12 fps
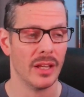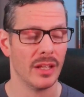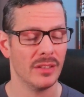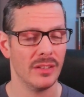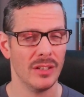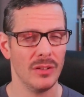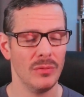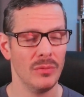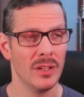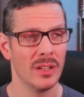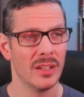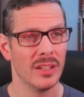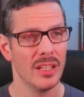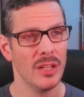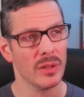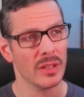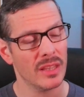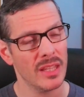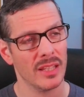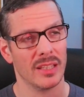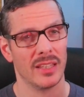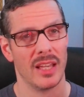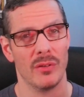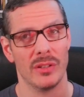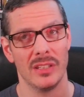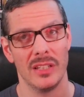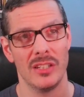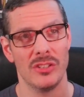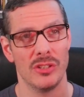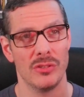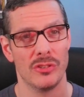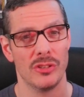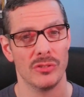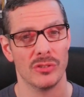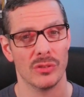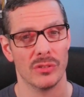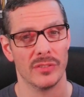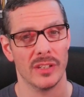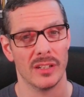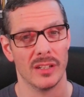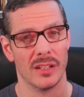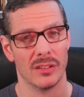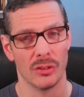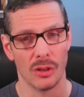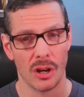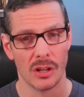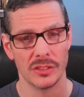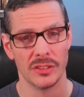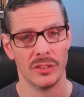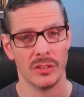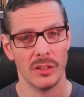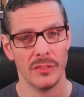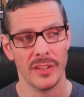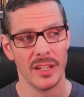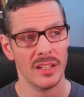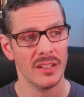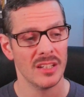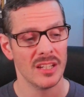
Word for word: And you know, you would think that that would lead you to sort of get uh, lost in all of that,